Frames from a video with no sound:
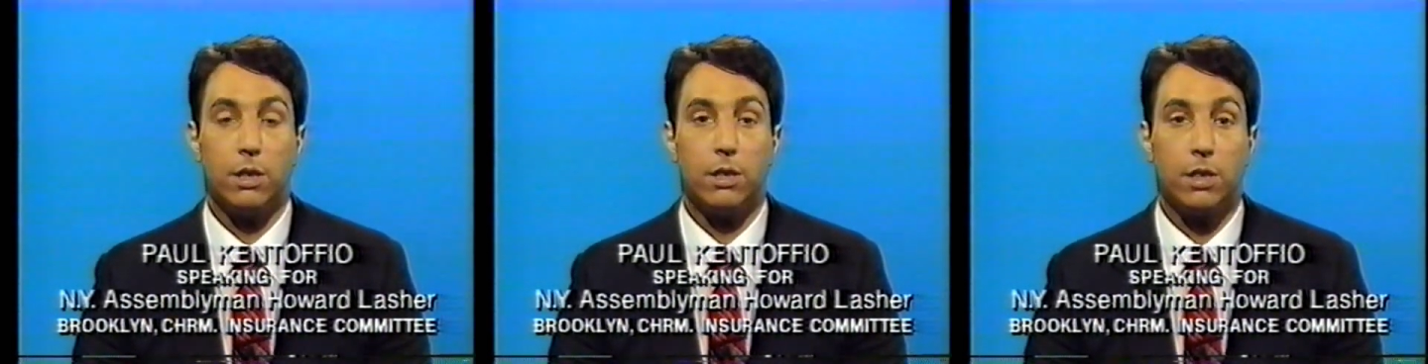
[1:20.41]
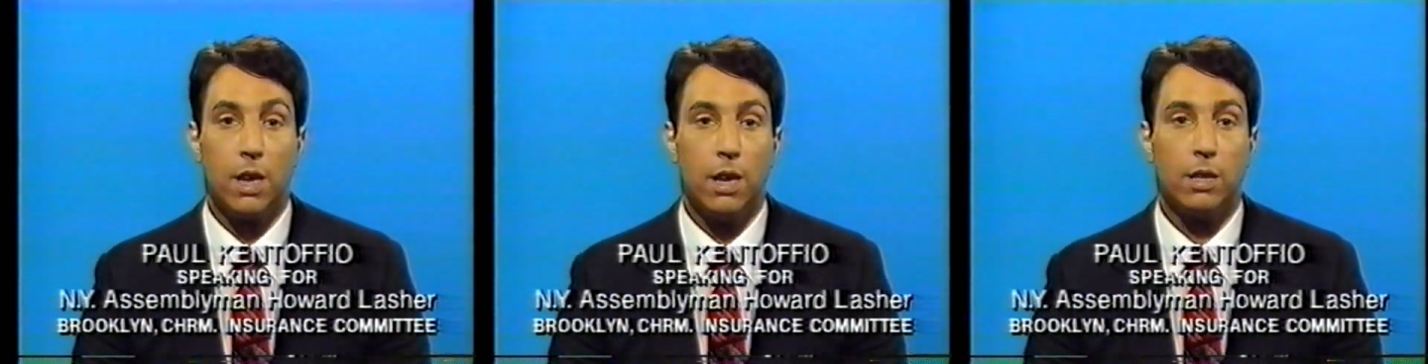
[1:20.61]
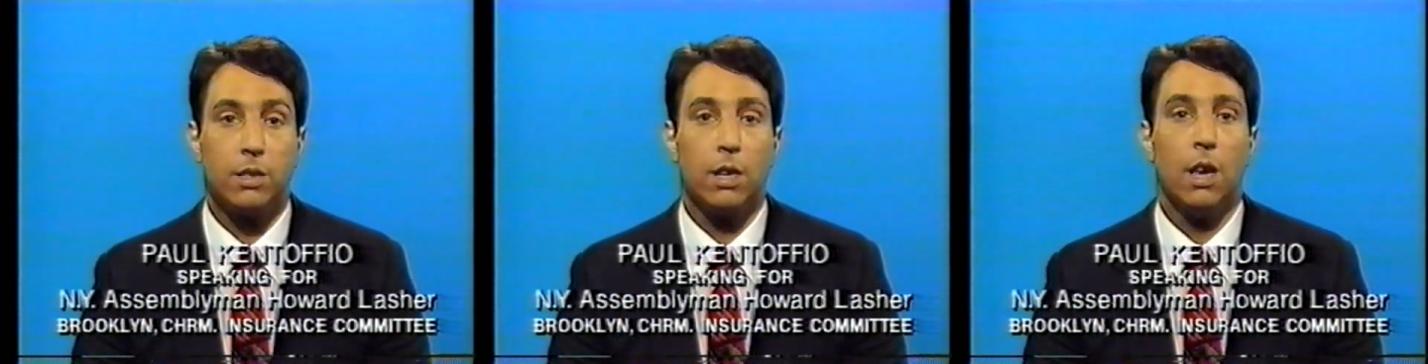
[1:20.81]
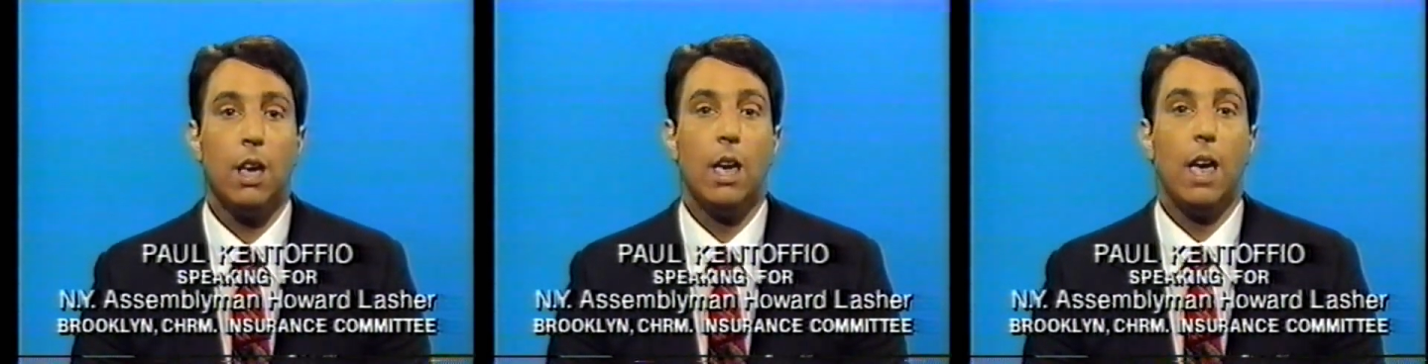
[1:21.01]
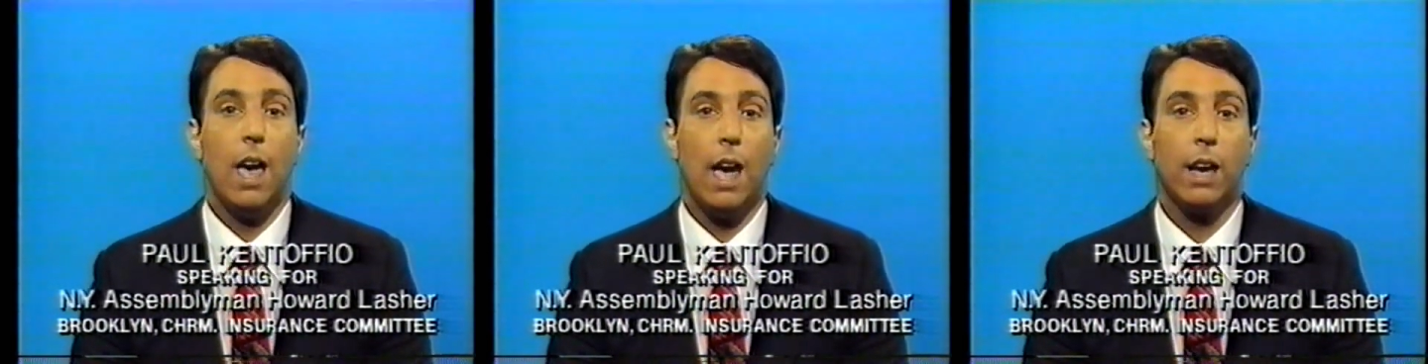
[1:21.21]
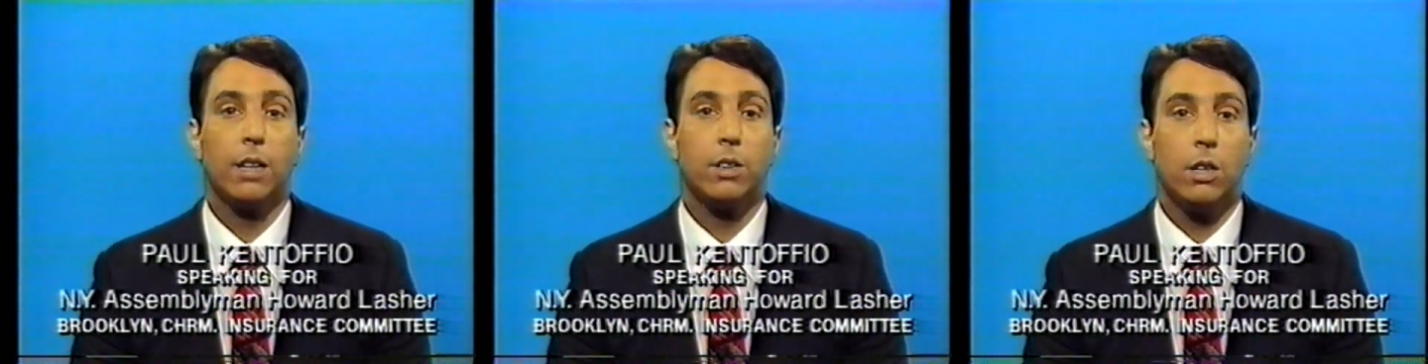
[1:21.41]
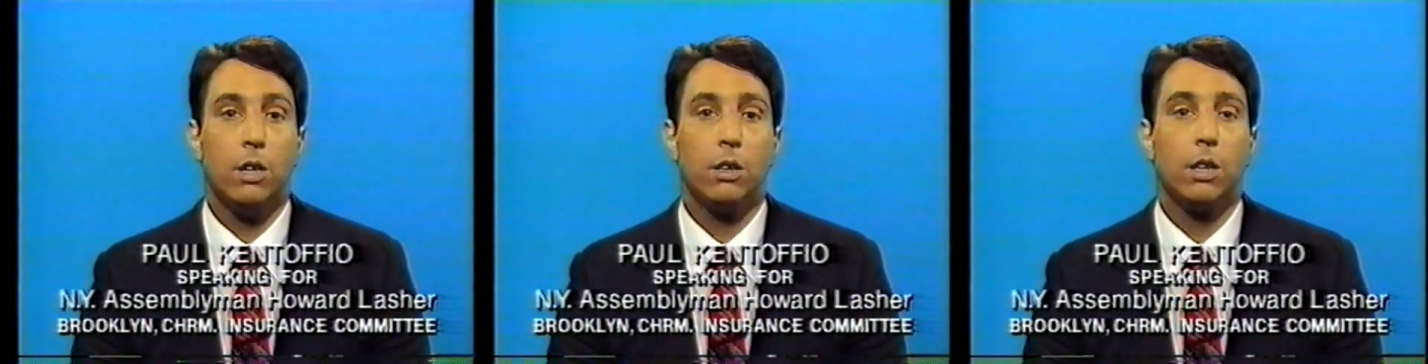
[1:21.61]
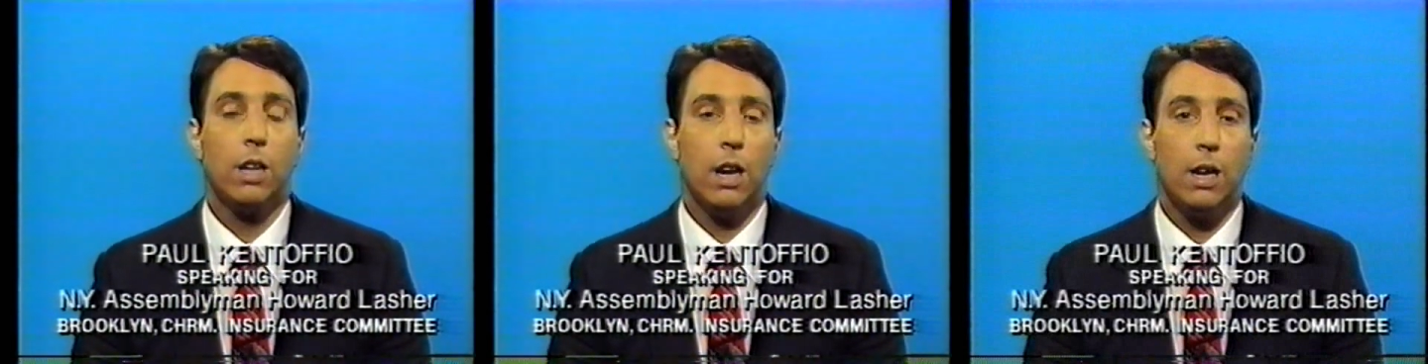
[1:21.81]
It says, act
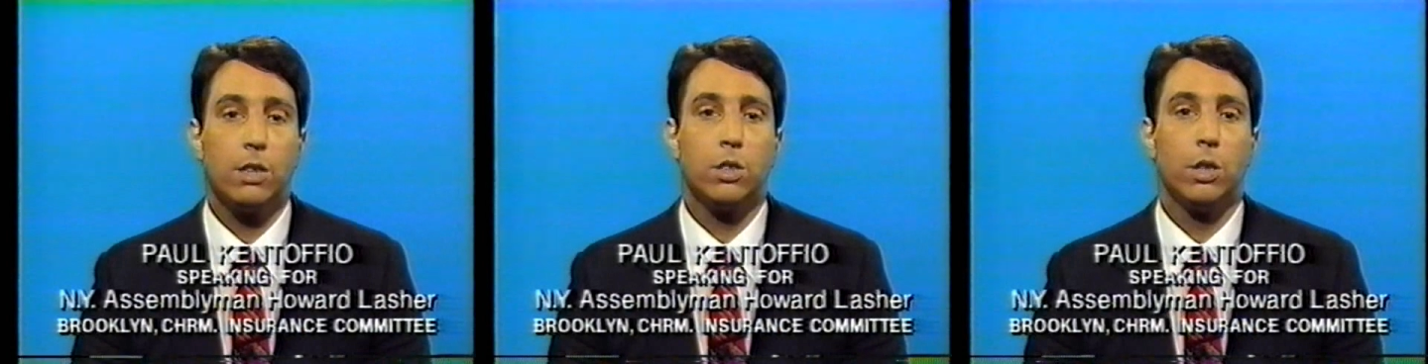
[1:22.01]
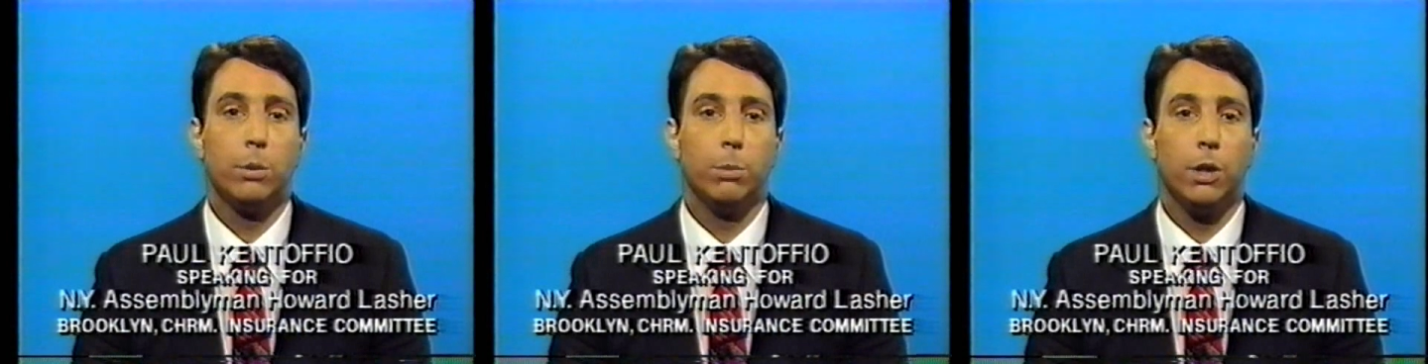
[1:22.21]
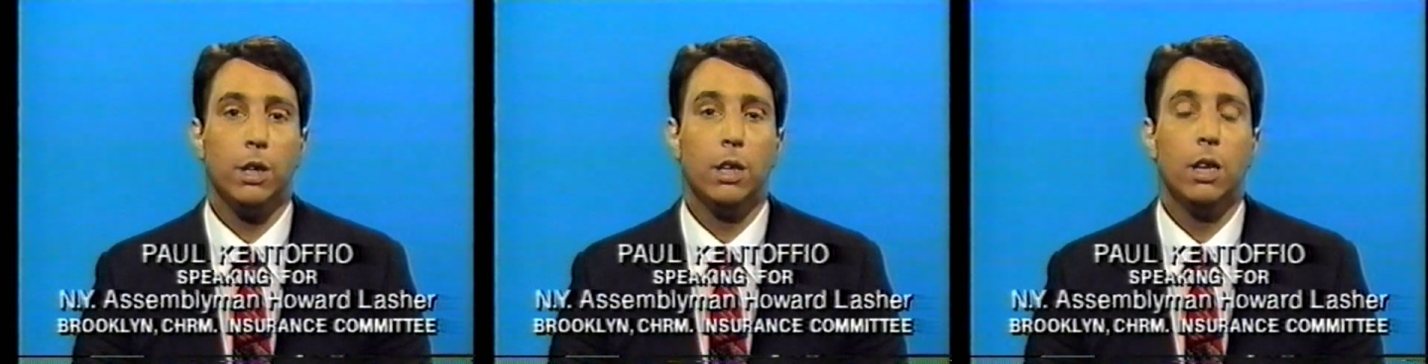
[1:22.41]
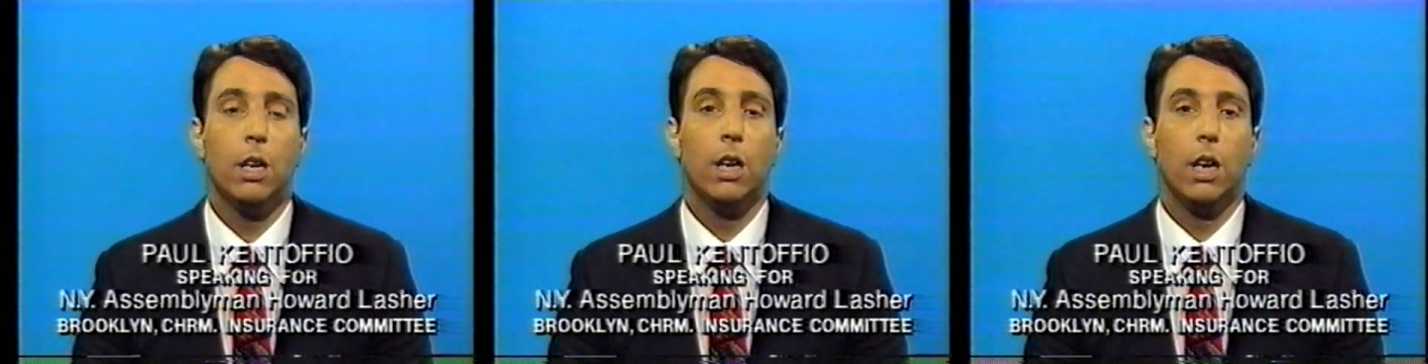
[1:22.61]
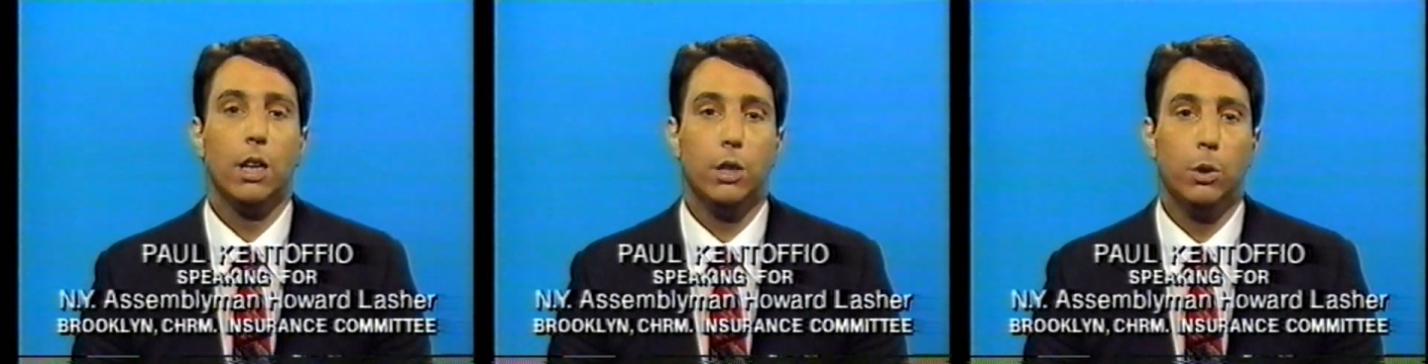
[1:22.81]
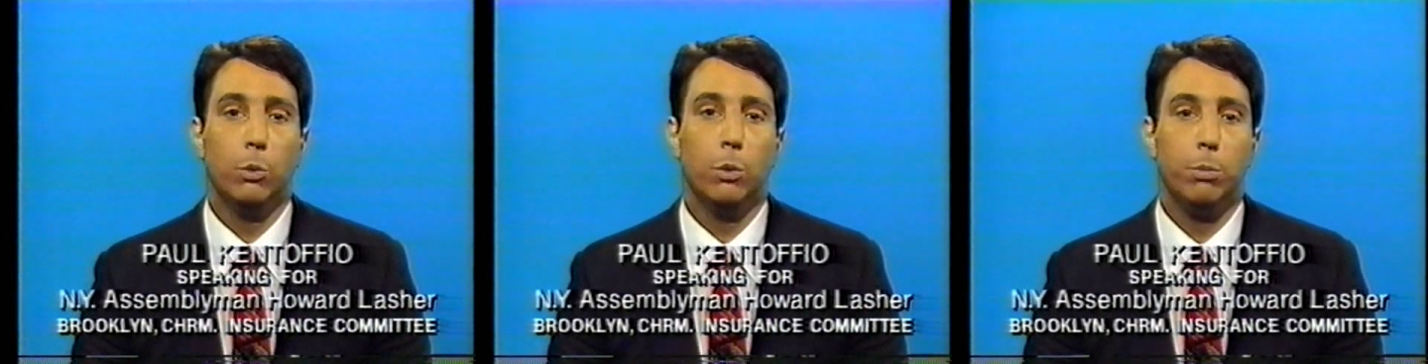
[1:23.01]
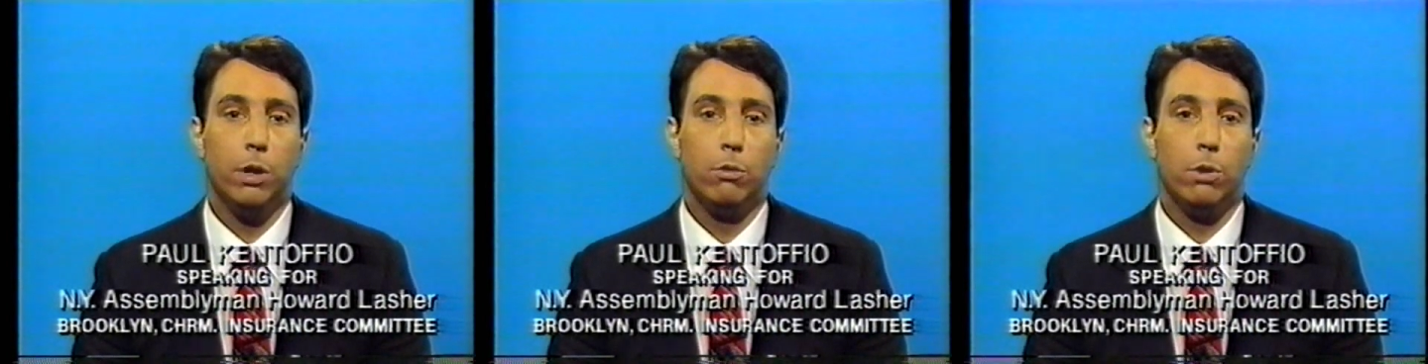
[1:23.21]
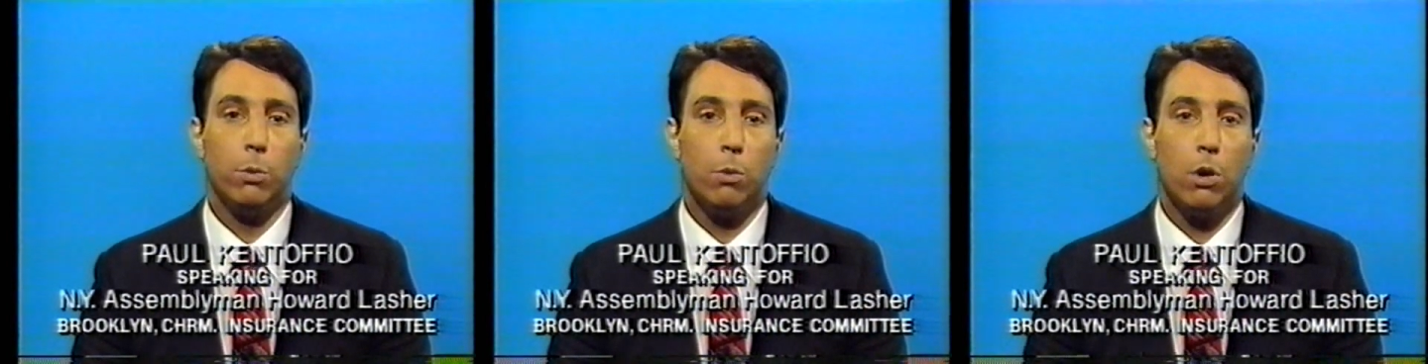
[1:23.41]
unconscionably and you will
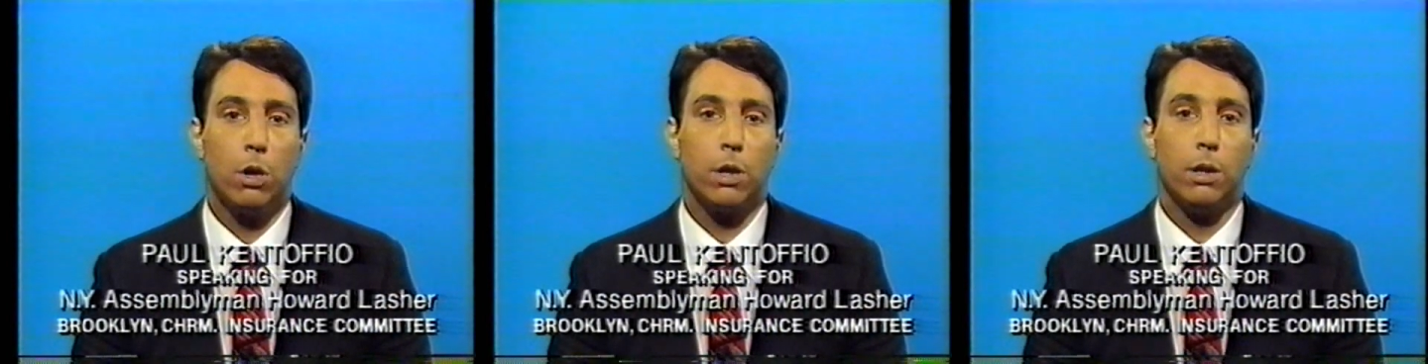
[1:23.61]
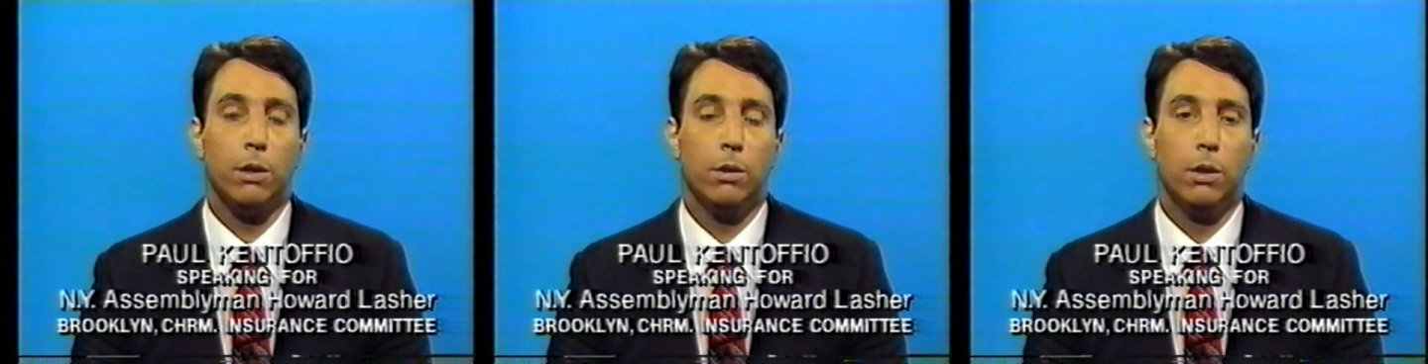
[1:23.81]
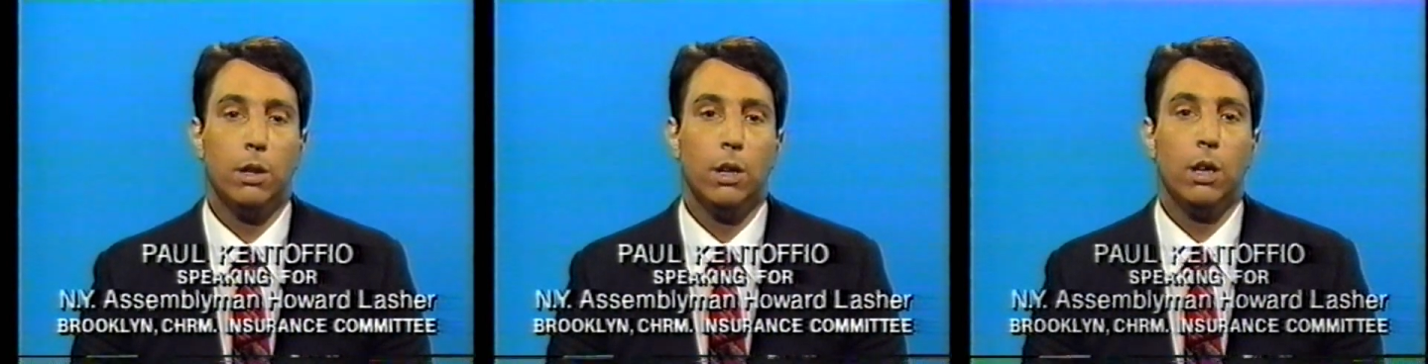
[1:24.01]
be rewarded.